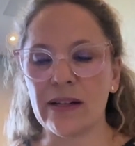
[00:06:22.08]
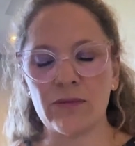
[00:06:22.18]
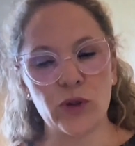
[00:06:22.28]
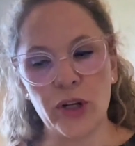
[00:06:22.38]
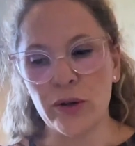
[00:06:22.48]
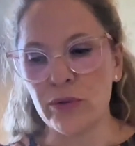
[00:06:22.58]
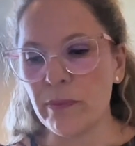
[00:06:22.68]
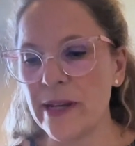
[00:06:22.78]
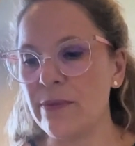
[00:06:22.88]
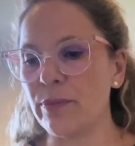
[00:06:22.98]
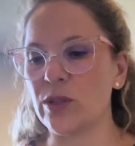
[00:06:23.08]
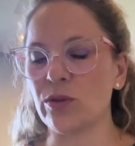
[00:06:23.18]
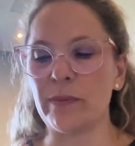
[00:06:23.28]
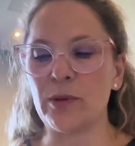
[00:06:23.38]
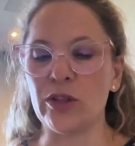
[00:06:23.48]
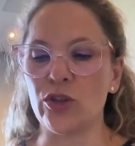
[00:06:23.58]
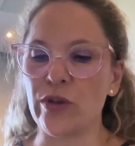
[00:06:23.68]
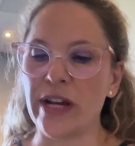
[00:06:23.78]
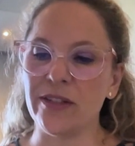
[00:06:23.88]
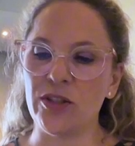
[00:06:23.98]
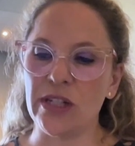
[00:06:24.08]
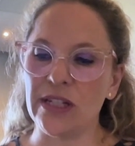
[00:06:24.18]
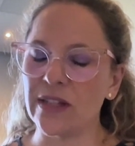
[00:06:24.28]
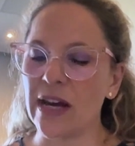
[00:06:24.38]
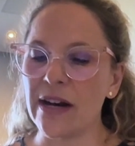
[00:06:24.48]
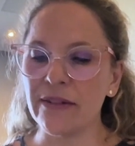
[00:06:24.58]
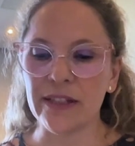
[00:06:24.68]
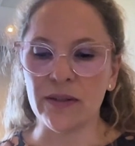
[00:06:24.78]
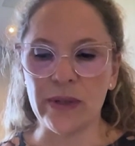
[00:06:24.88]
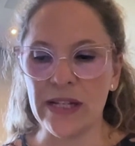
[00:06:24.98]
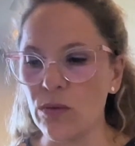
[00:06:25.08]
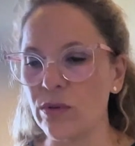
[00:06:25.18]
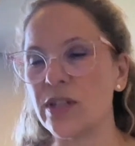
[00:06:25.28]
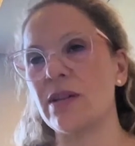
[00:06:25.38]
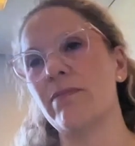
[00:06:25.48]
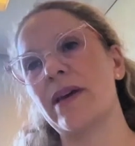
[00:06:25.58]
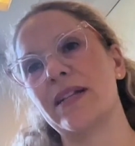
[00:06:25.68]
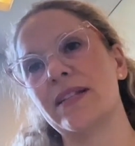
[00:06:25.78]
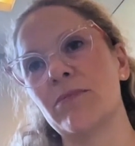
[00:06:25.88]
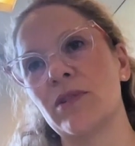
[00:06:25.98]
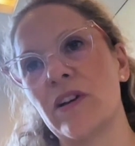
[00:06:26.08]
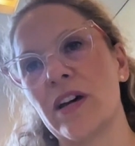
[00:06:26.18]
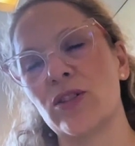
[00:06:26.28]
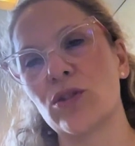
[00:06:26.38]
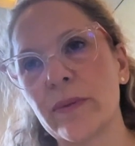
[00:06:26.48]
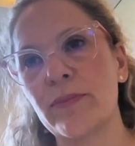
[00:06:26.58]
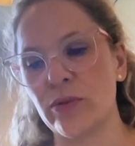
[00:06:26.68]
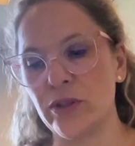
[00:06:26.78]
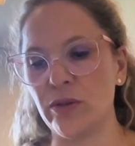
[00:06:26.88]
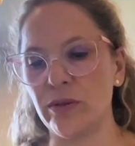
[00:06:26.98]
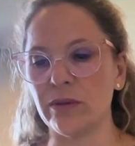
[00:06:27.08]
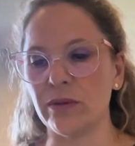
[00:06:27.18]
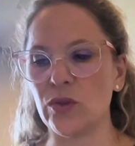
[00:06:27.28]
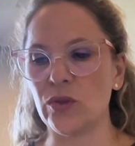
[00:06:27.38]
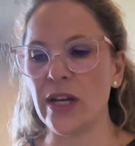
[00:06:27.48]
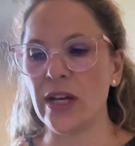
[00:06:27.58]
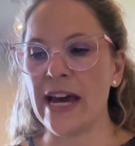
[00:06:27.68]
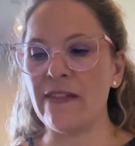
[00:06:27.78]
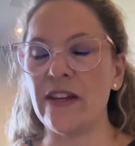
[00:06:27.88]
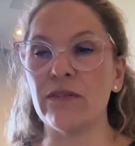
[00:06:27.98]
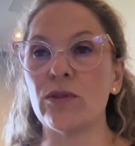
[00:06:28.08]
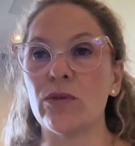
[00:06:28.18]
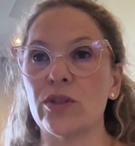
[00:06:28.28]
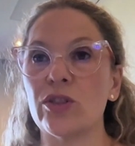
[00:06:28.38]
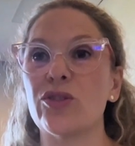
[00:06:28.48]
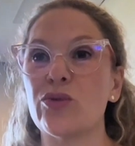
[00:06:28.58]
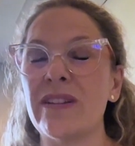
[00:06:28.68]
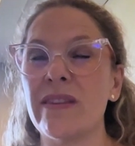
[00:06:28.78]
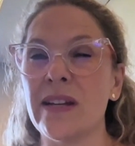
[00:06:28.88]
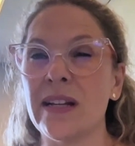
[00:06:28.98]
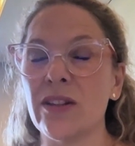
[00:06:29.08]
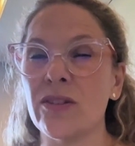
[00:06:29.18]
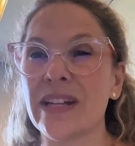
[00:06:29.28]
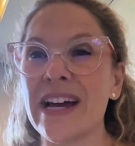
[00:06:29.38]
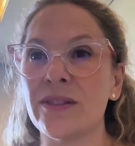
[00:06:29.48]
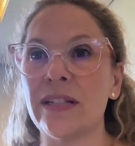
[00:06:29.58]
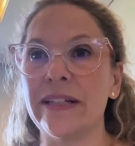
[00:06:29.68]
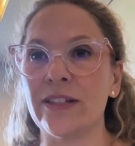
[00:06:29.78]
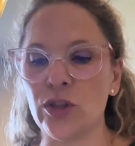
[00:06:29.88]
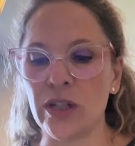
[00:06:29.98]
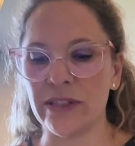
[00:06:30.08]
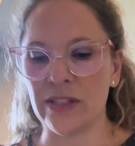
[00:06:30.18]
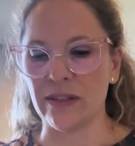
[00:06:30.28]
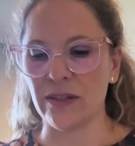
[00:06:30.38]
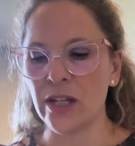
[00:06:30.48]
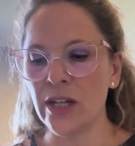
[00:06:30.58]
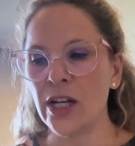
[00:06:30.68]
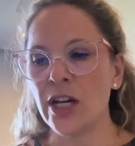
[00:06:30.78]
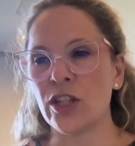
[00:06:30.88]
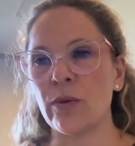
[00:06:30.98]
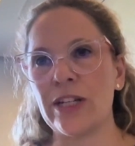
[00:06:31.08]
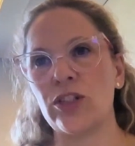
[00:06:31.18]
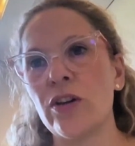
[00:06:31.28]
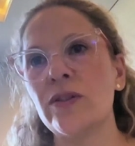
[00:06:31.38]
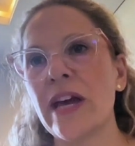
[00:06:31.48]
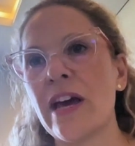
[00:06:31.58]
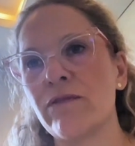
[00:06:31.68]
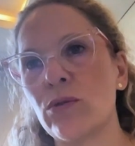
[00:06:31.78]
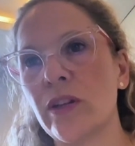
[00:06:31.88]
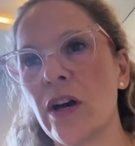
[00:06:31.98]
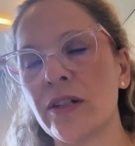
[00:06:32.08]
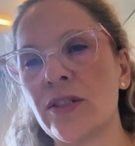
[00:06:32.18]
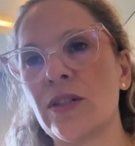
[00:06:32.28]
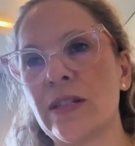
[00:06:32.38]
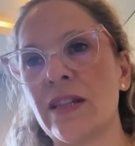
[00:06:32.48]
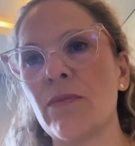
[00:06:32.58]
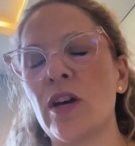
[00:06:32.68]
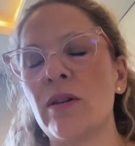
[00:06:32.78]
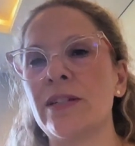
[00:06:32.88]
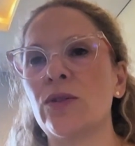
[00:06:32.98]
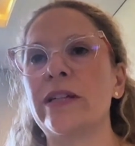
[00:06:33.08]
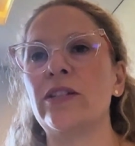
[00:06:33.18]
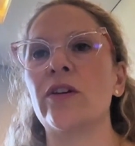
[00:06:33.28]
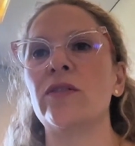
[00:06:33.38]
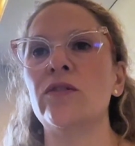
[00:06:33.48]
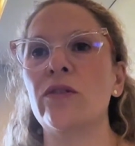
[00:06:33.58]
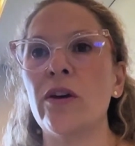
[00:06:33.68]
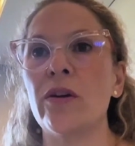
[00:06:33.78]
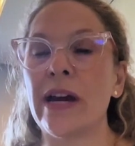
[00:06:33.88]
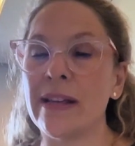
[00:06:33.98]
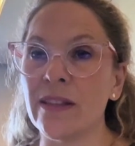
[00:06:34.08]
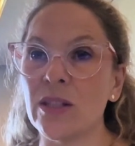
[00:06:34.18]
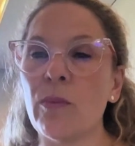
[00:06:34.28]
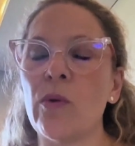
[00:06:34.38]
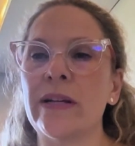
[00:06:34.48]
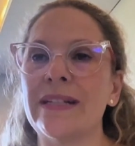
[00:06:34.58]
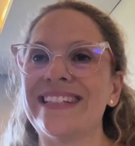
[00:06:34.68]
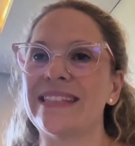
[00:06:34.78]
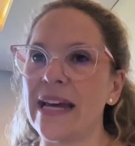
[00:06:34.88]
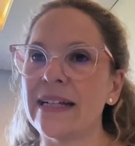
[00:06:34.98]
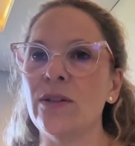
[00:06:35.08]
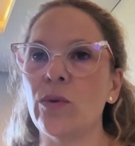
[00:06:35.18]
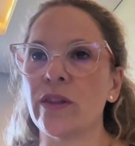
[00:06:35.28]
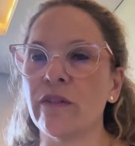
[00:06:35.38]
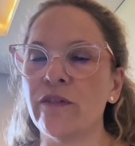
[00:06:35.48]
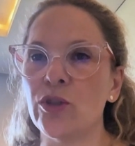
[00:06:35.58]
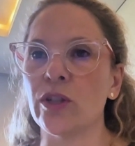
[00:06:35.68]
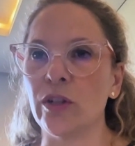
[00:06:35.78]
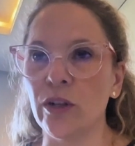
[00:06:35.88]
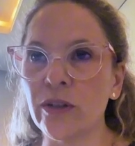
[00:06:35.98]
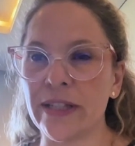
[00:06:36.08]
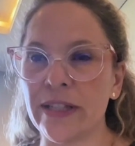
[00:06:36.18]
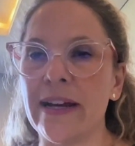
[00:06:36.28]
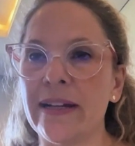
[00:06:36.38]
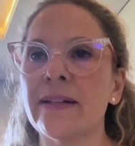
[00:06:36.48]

repeat prescription strategies, how can we automate some of our script renewals, and then, of course, strengthening those counseling services. So we don't have all the answers at the moment. We don't know at this point exactly what the future looks like,